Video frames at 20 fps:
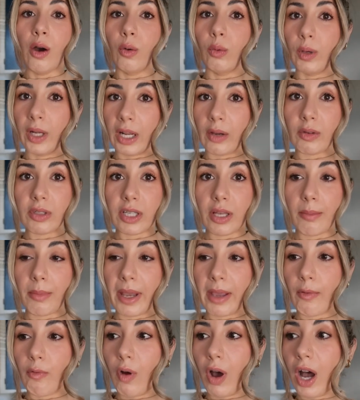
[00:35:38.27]
when I was on
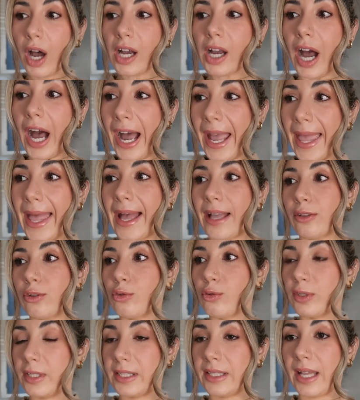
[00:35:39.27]
my walk, I had
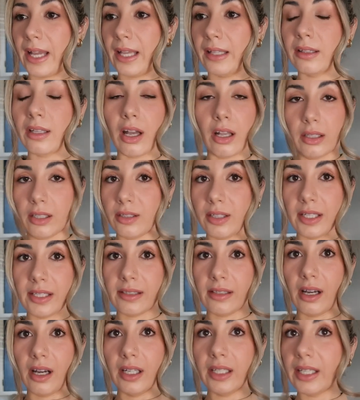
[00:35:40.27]
to stand under the
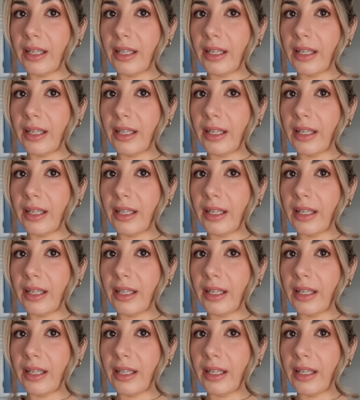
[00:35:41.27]
sun.